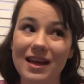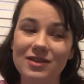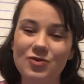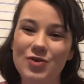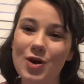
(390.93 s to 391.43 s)

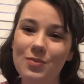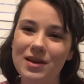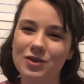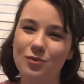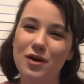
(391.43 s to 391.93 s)
as you know
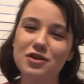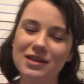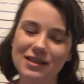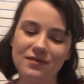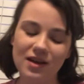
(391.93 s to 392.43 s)
because you're watching
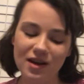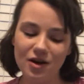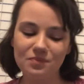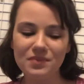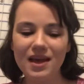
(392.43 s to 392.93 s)
this video